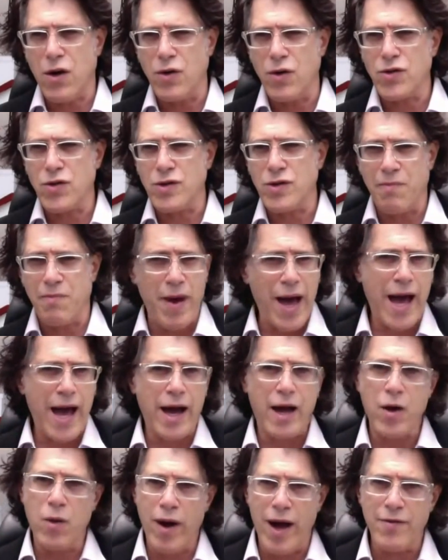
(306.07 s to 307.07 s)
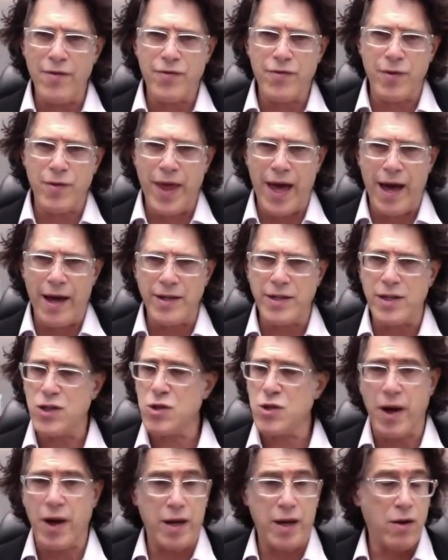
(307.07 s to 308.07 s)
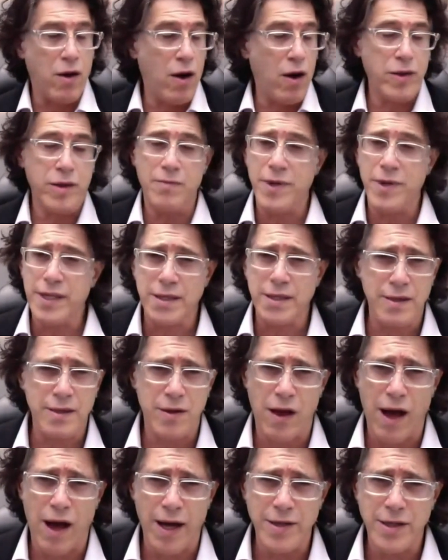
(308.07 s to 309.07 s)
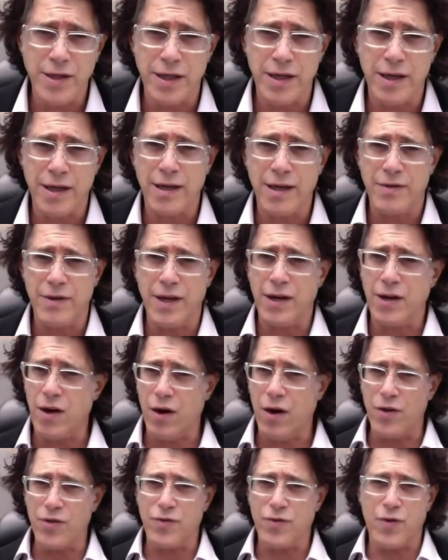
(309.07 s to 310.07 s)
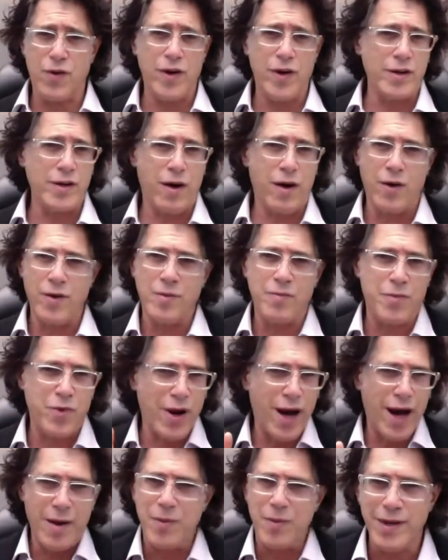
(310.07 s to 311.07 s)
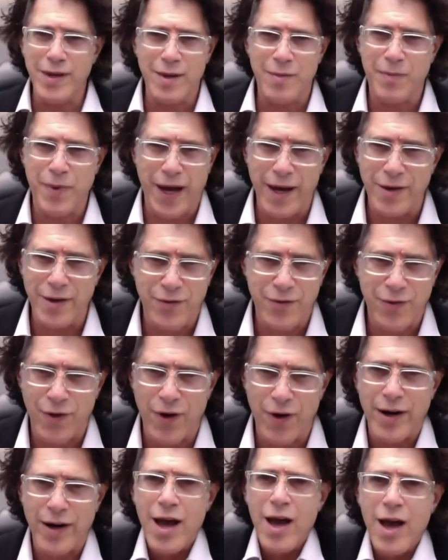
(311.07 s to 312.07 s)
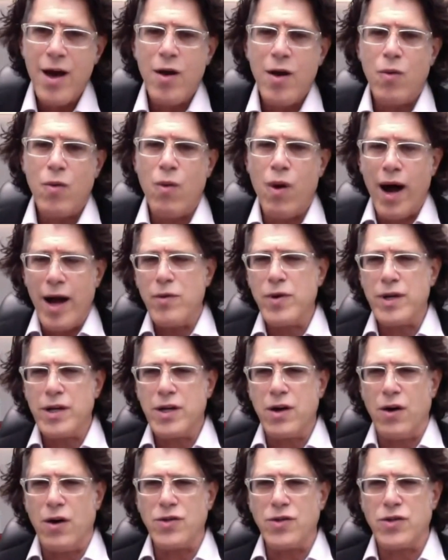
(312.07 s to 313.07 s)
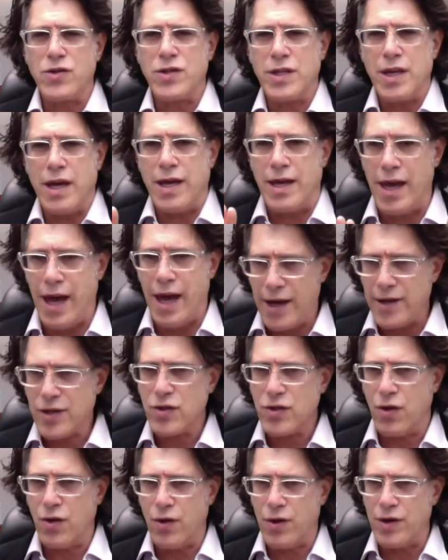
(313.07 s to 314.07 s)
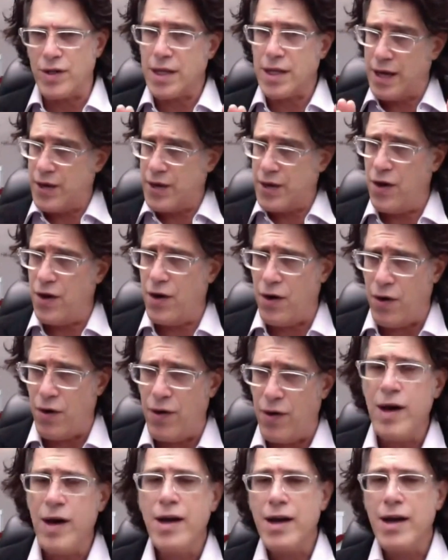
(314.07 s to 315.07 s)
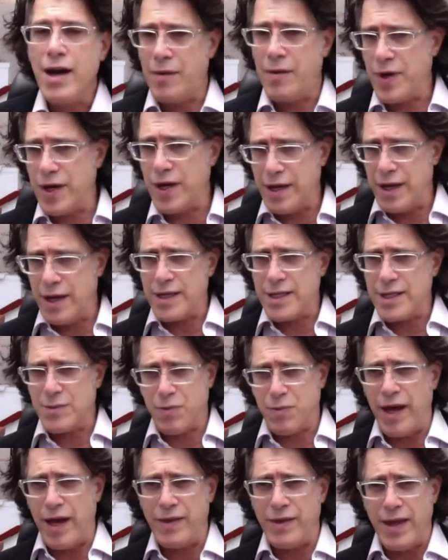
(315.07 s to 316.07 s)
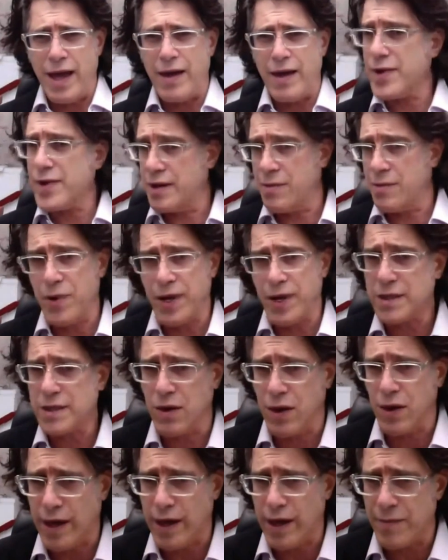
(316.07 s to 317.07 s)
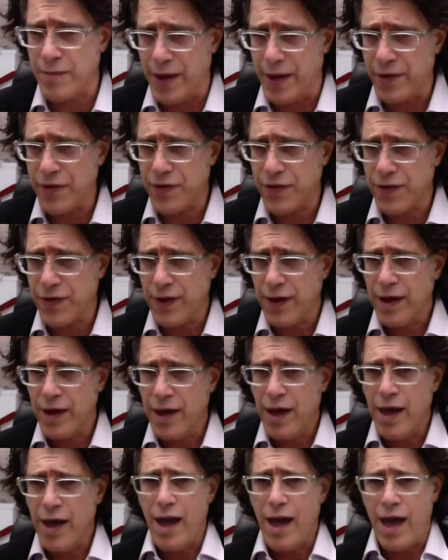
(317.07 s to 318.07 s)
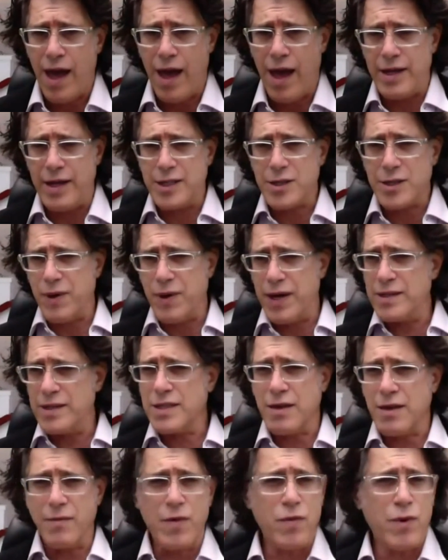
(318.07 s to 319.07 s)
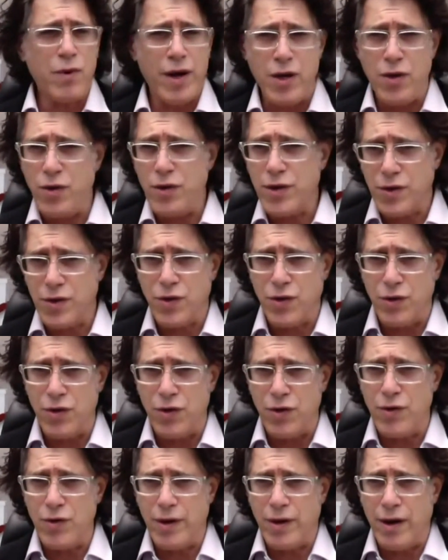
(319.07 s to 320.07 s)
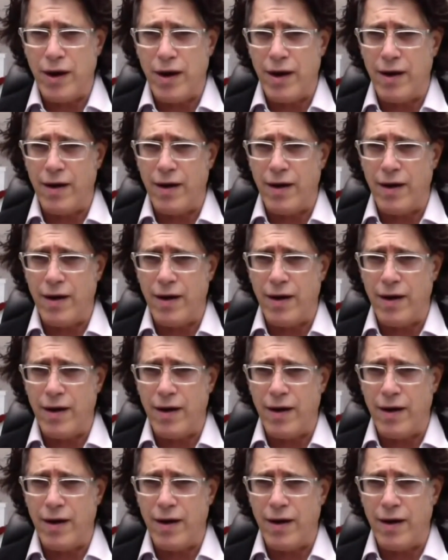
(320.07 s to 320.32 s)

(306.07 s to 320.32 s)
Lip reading: a culture to back away from that despite all the business logic that calls for it and all the bribery that pays for it? Why would a culture say yes or say no? I'm going to explain that. I'm going to bust a lot of myths. and explain some of what you can do